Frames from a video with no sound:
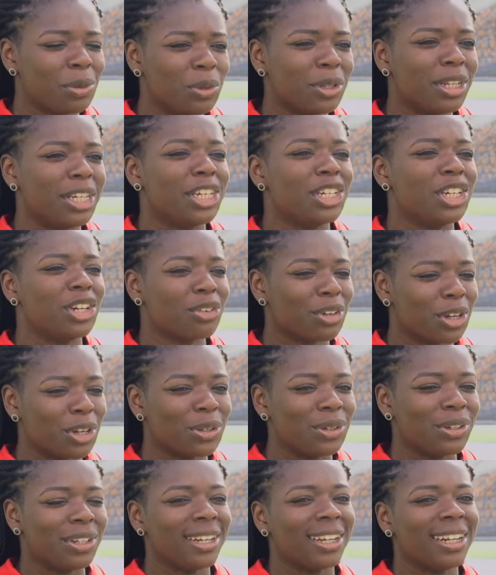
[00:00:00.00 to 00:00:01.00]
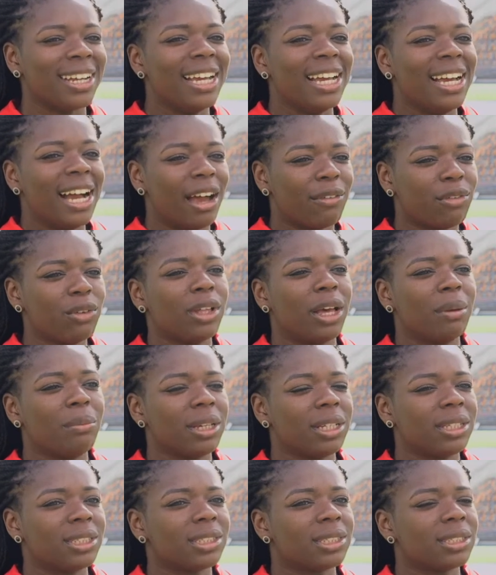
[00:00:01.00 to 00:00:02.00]
You want to hear your own, and I feel that
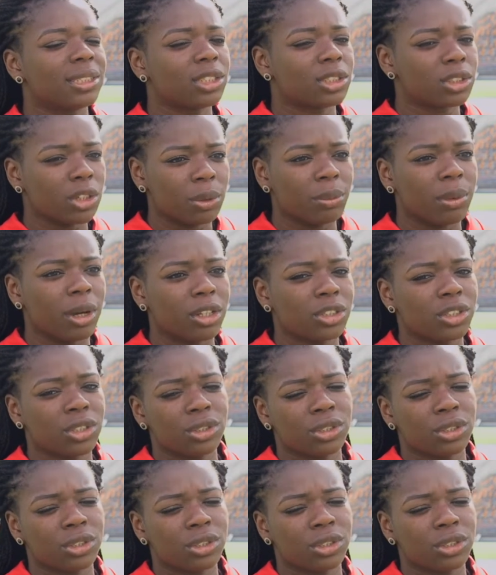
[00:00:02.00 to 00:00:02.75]
means so much.